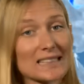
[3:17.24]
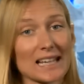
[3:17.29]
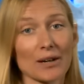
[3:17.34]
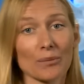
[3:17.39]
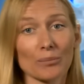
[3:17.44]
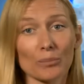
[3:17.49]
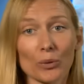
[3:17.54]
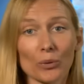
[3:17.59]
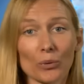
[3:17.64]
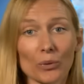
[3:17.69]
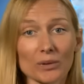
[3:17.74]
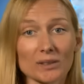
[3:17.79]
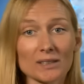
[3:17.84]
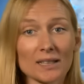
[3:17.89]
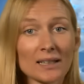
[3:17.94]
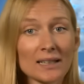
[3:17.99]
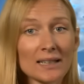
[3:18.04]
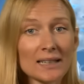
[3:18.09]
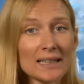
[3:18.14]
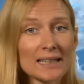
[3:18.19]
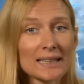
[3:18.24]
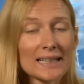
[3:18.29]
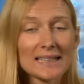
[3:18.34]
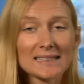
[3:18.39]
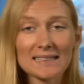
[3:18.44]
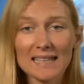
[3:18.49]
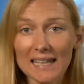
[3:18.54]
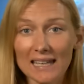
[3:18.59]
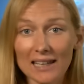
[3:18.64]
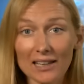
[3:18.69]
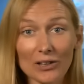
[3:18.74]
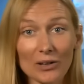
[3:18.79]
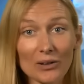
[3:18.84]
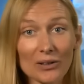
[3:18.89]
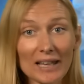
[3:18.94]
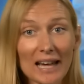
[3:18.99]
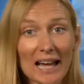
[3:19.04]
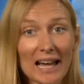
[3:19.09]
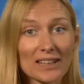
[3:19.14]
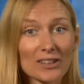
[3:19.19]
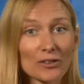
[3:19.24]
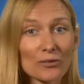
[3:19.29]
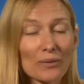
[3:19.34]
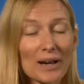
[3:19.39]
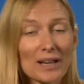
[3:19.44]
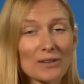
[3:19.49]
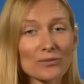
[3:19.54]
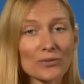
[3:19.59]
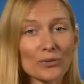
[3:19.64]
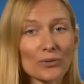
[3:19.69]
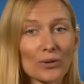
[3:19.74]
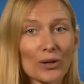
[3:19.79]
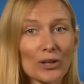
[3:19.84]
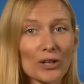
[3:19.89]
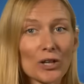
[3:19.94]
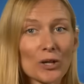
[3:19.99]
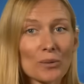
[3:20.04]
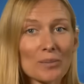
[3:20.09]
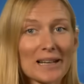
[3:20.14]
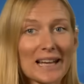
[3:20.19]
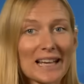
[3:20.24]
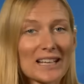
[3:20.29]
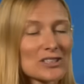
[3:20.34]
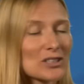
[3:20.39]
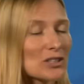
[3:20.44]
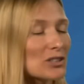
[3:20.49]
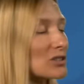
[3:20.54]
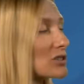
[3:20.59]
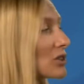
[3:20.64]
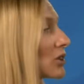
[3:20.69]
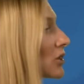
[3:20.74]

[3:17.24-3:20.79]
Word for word: downpours. Let's take a look at the rainfall accumulations